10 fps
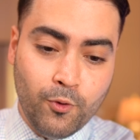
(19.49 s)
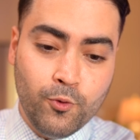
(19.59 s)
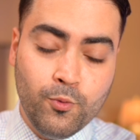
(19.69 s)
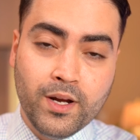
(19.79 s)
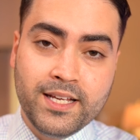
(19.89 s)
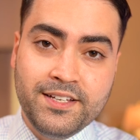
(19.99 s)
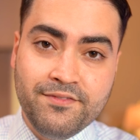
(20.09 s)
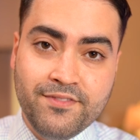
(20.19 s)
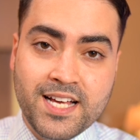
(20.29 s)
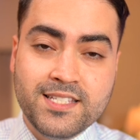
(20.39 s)
who want to
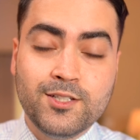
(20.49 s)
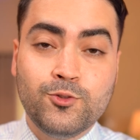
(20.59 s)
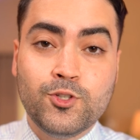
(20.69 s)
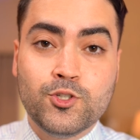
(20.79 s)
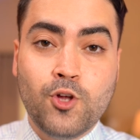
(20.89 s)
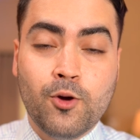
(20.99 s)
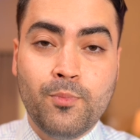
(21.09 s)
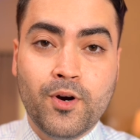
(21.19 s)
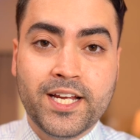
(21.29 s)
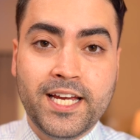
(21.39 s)
invest into the stock
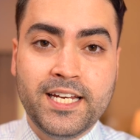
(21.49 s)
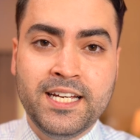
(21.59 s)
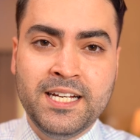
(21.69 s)
market,